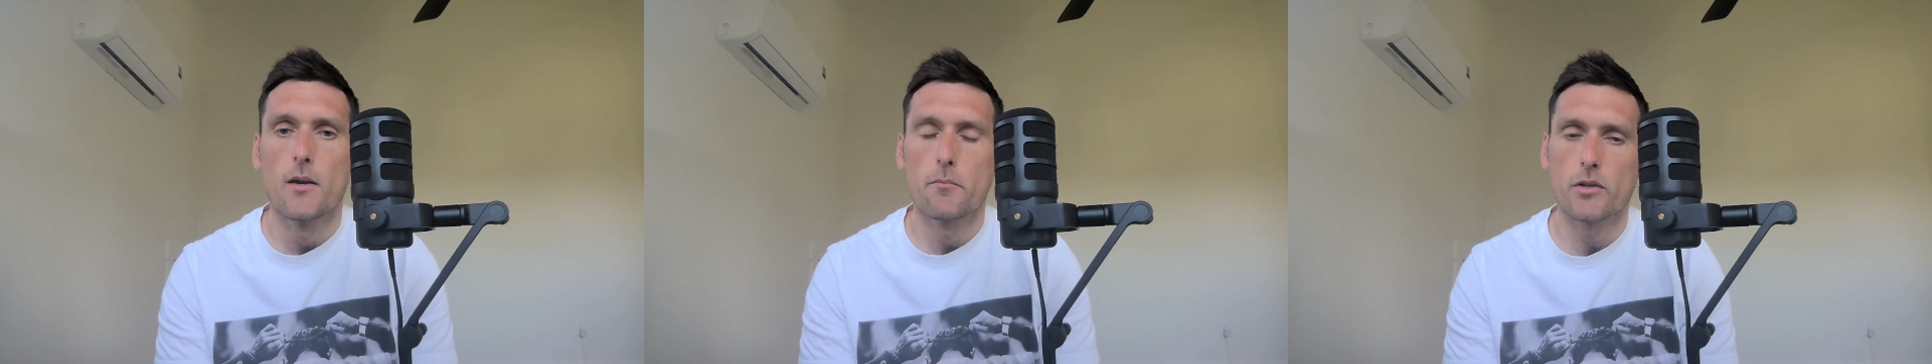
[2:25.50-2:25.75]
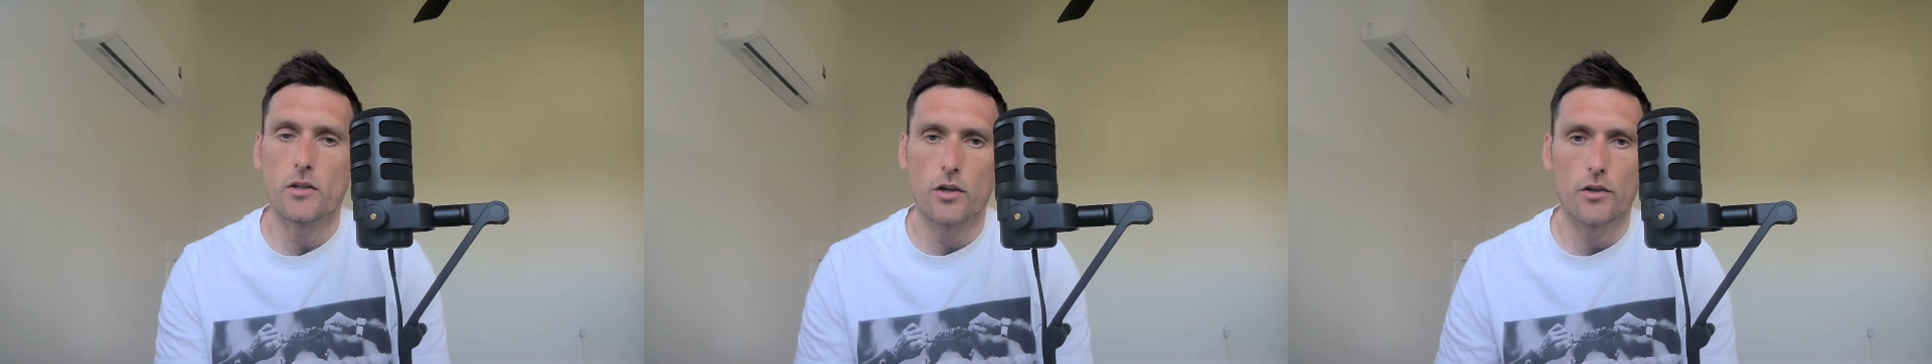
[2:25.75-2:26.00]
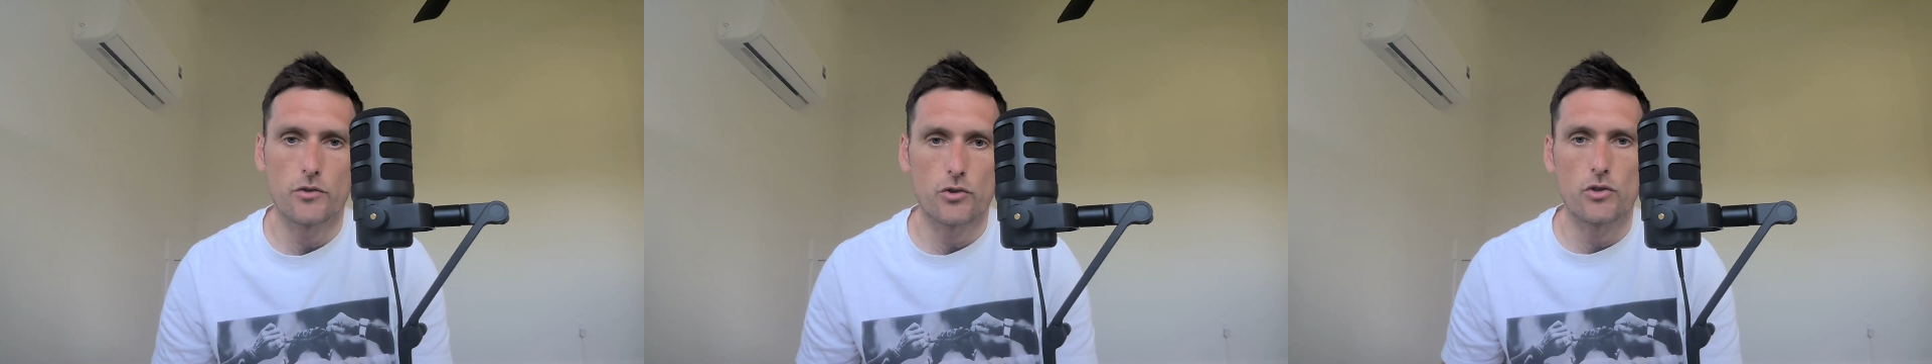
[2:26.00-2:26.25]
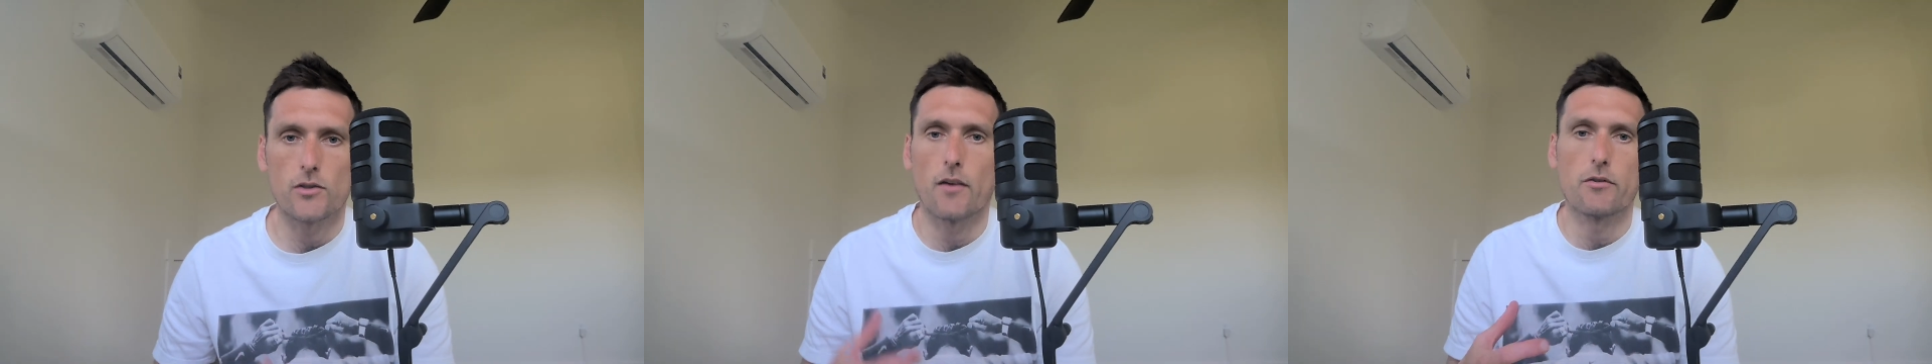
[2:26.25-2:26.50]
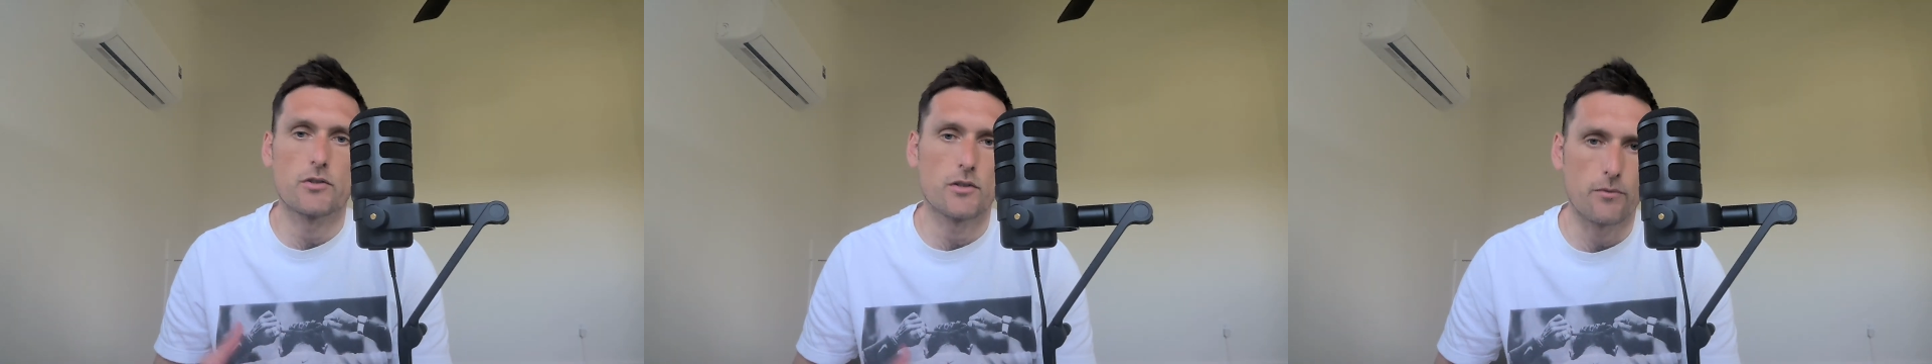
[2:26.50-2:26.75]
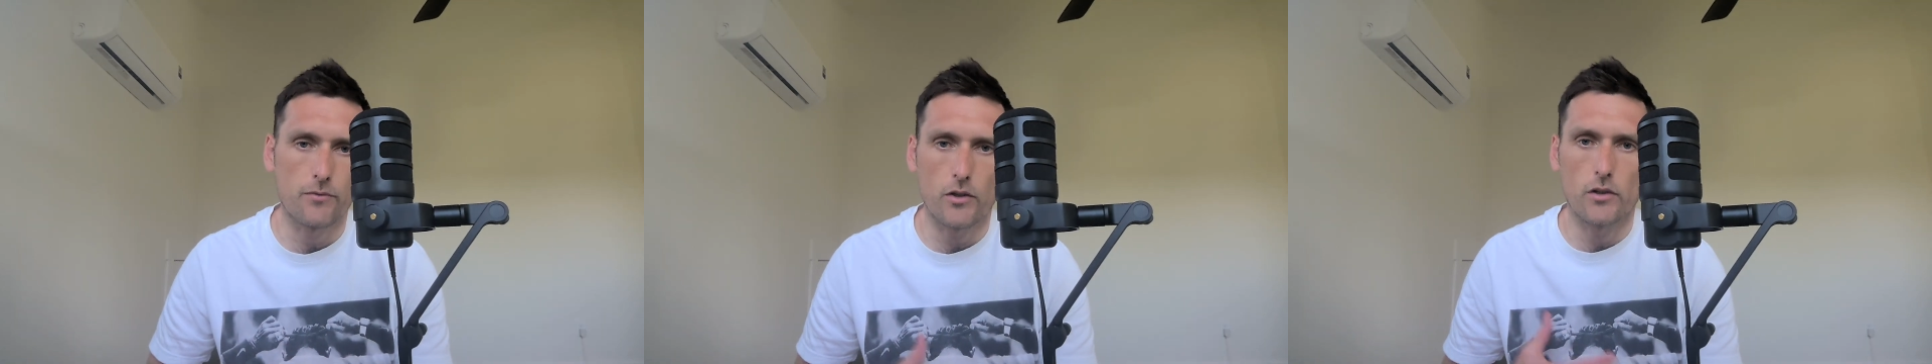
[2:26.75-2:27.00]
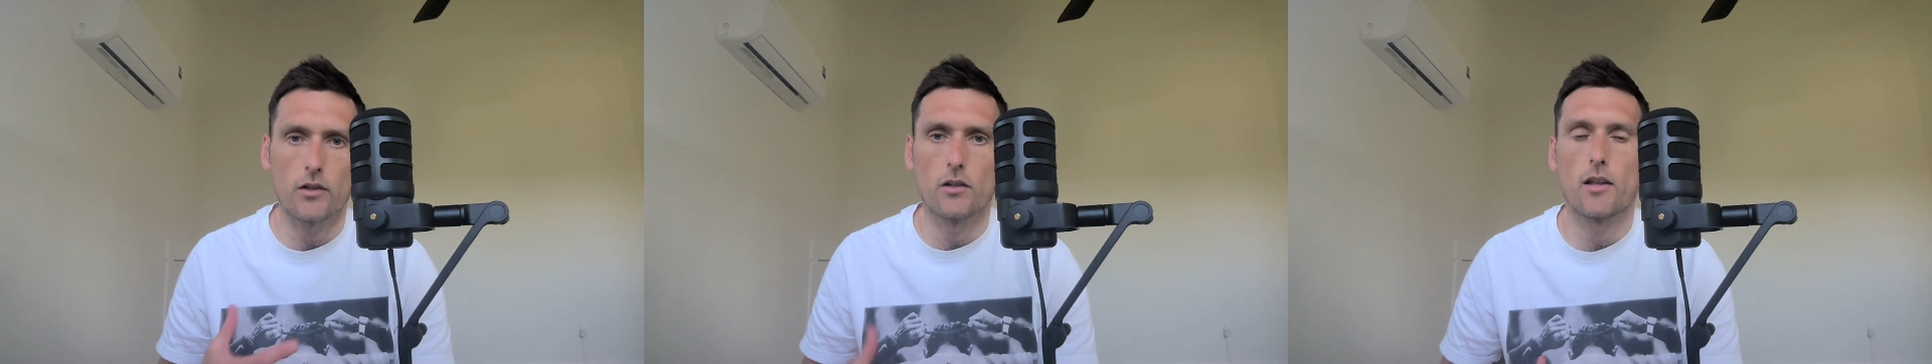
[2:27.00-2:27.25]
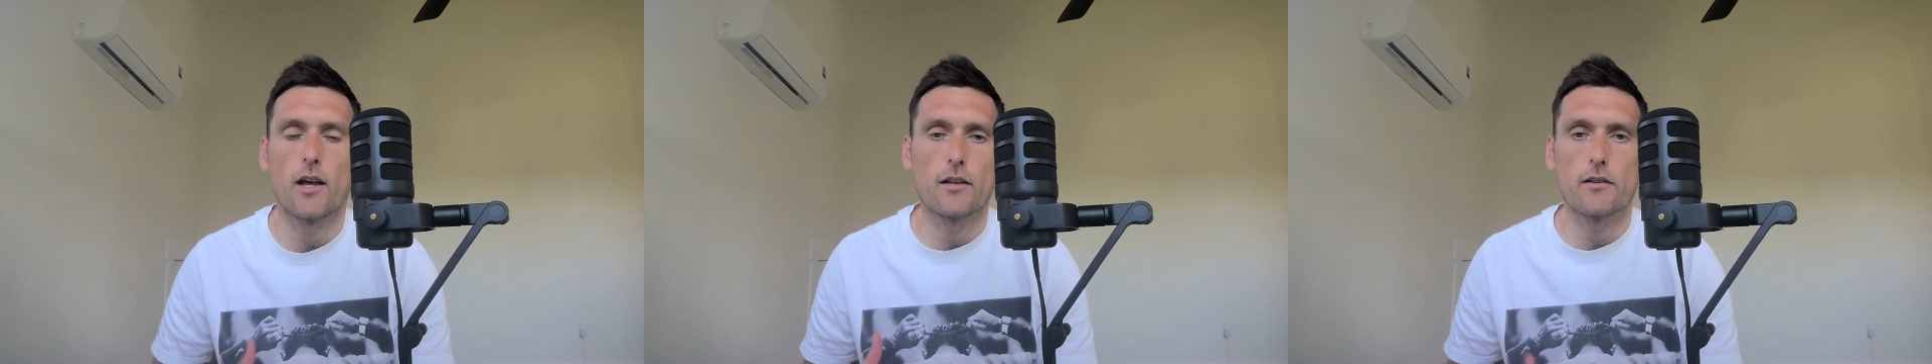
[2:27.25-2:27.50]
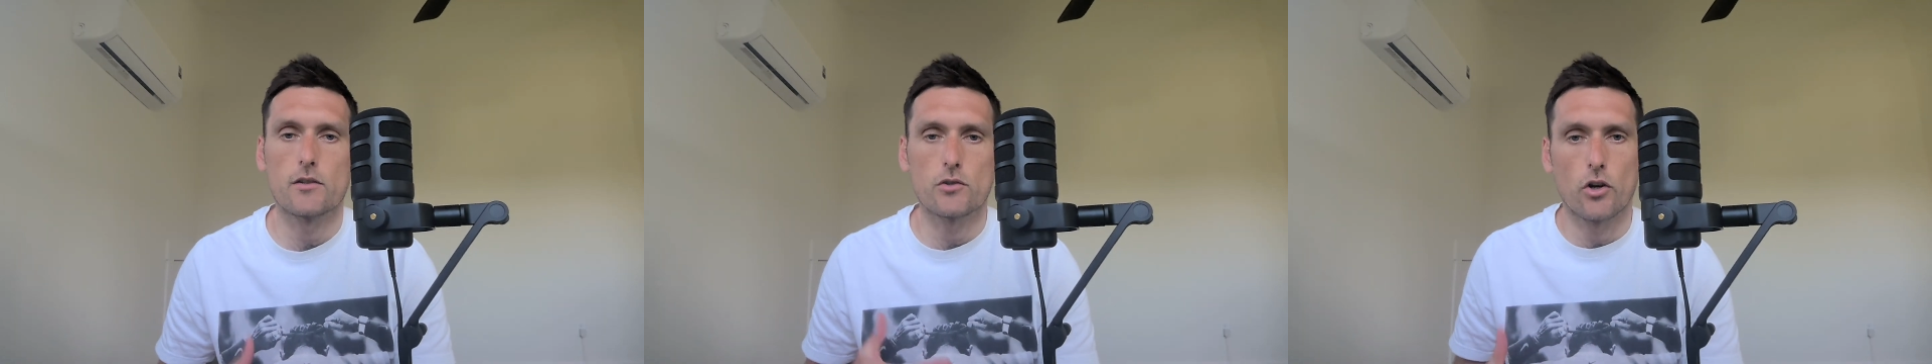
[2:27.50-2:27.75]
because she's obviously feeling a lot of these